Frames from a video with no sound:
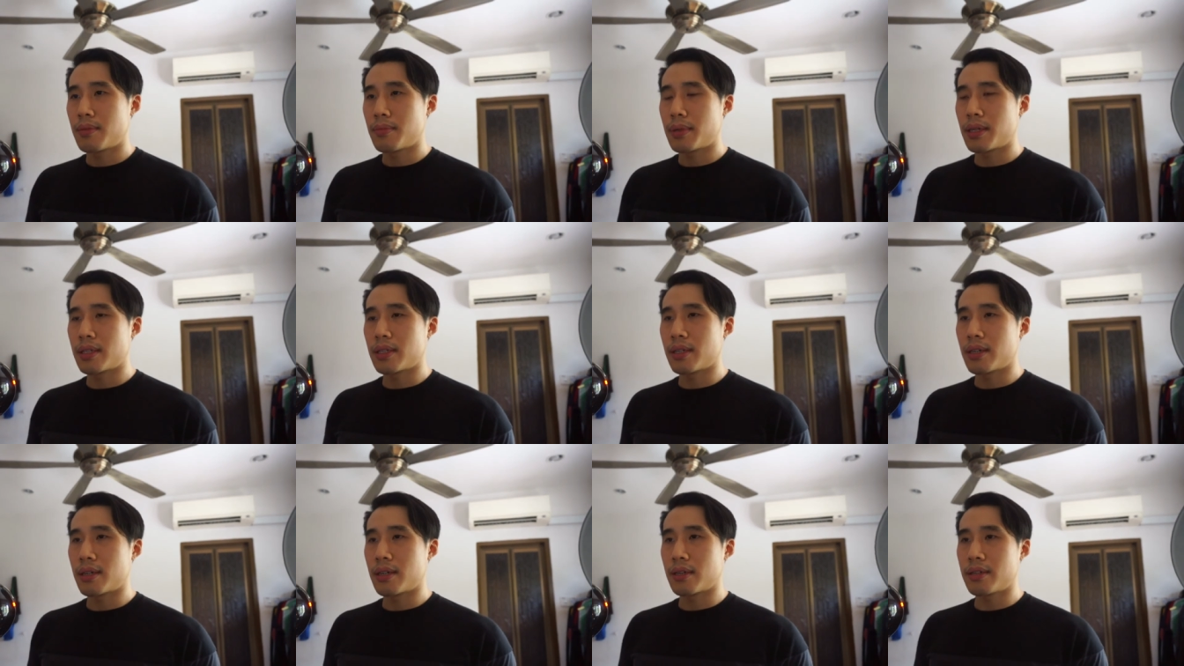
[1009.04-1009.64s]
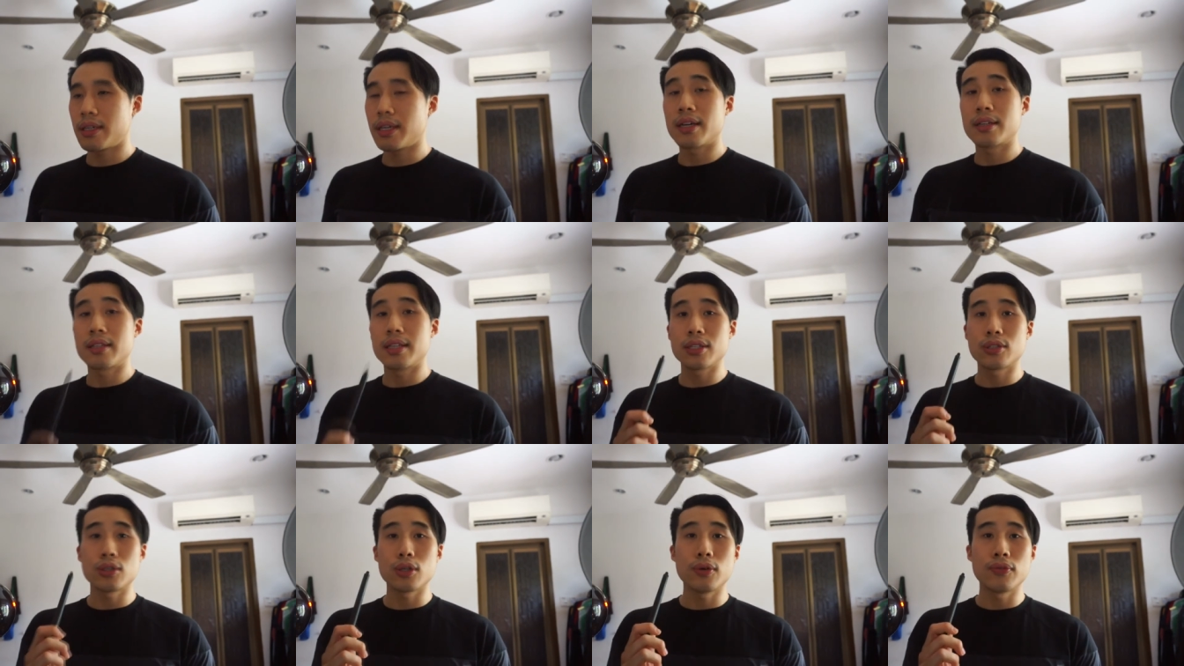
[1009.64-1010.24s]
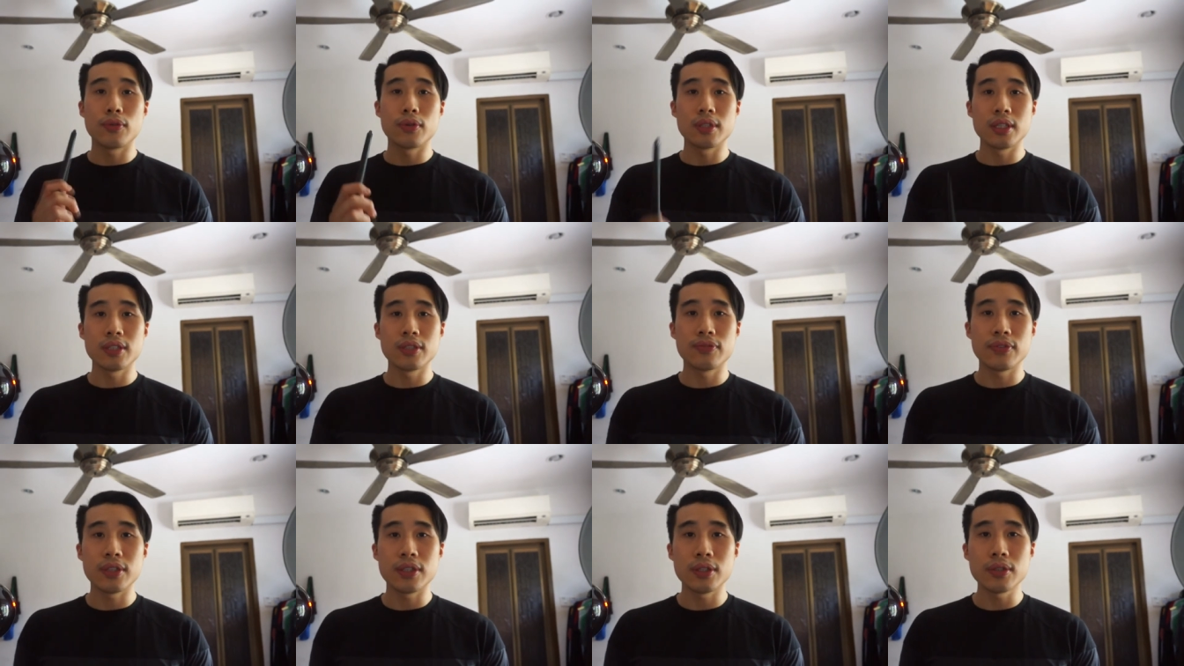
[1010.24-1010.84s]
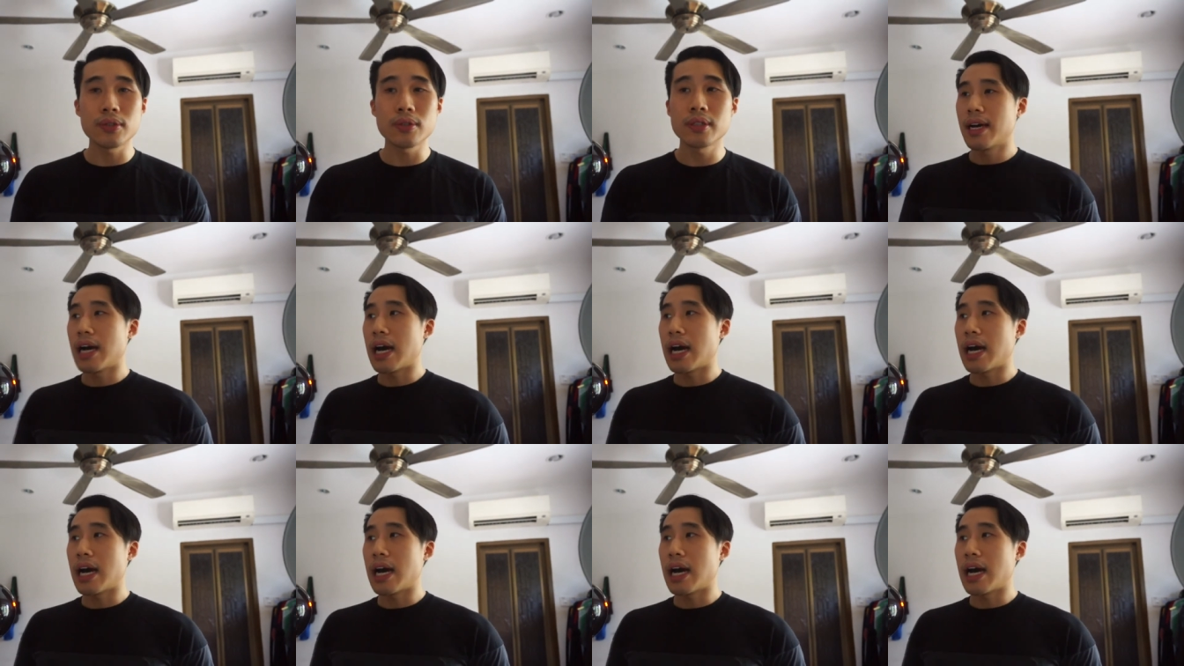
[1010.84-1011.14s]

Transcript: But yeah, that's all for this video.